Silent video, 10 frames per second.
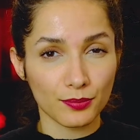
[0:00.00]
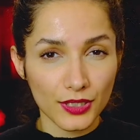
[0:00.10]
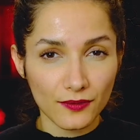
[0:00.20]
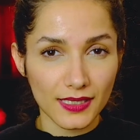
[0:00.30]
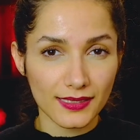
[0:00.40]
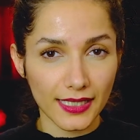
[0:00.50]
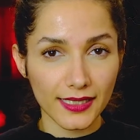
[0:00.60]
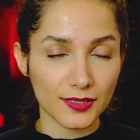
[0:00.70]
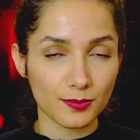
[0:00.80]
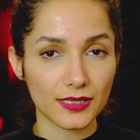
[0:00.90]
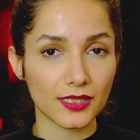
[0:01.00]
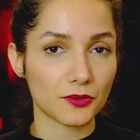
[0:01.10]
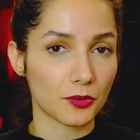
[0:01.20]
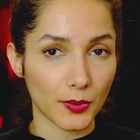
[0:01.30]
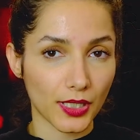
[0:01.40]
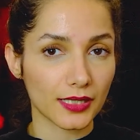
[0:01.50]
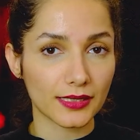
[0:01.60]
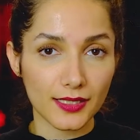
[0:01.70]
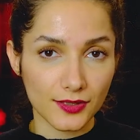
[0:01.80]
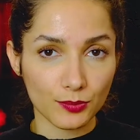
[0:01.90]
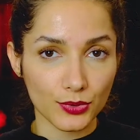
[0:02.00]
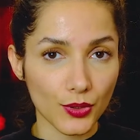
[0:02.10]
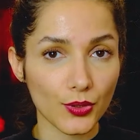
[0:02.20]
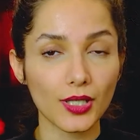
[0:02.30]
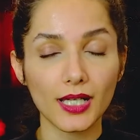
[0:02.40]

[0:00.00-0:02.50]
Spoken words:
previous legacy printers, we call it LC Pro,